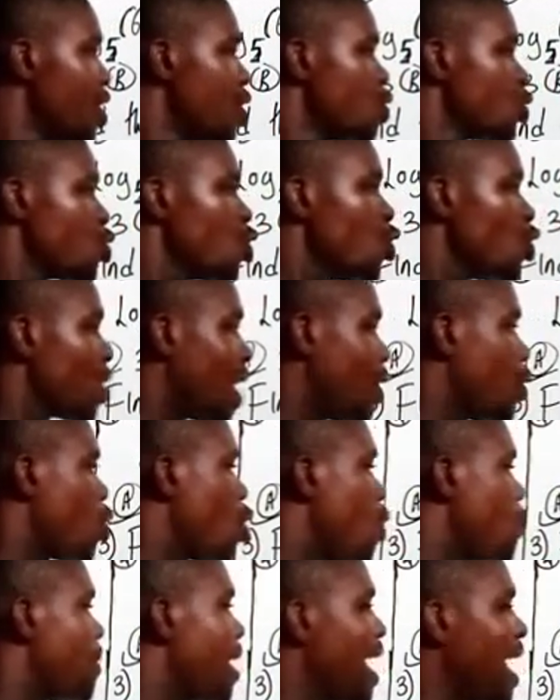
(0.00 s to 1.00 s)
So you cannot
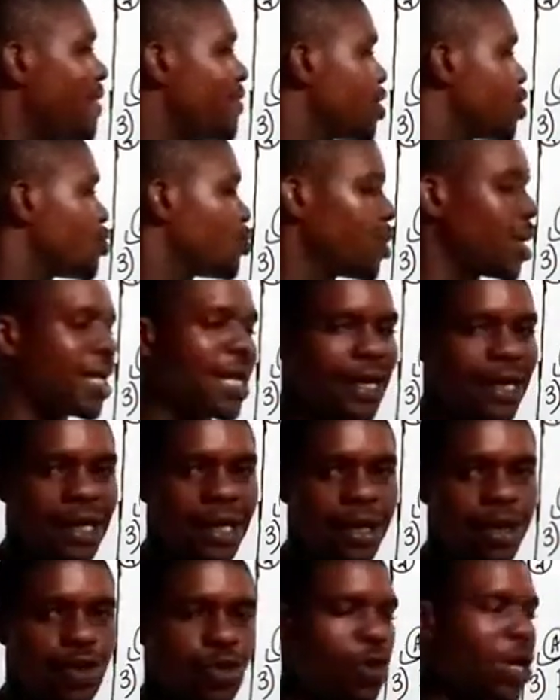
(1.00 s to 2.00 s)
combine edits together
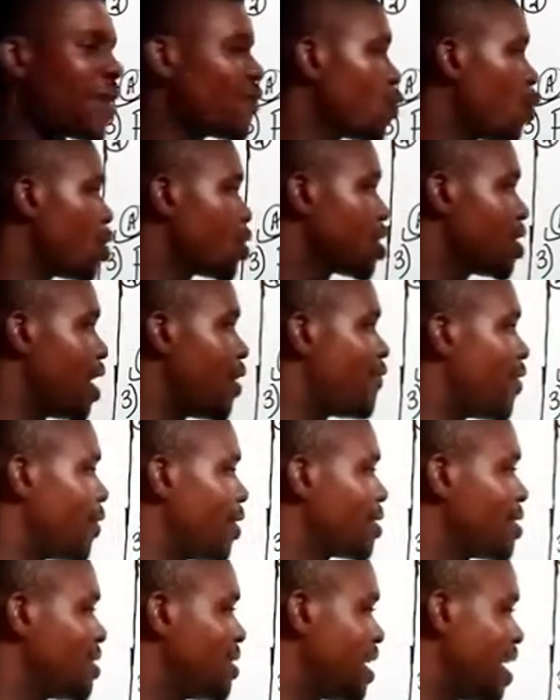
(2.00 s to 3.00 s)
here. So you have to what?
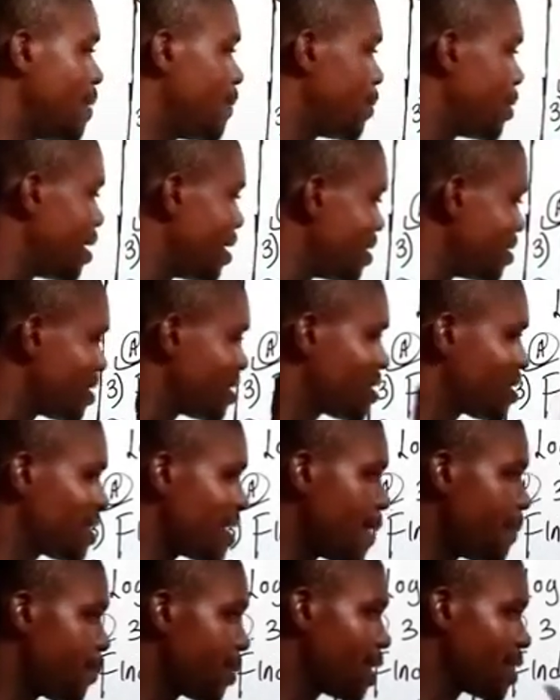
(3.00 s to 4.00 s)
Evaluate them
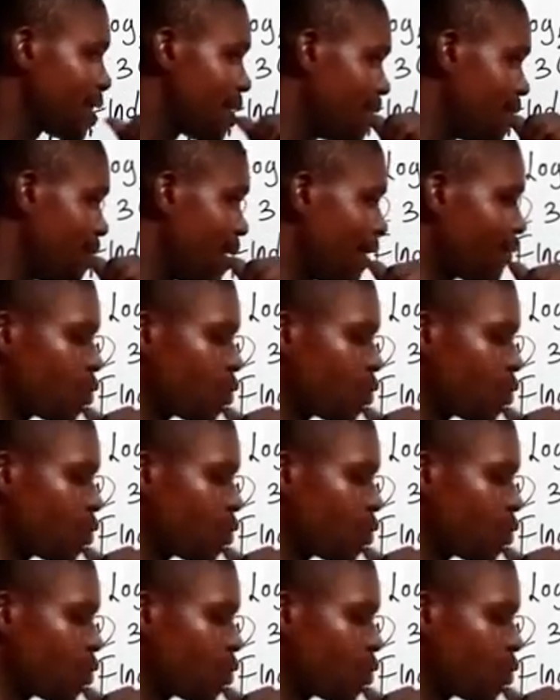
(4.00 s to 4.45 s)
separately. All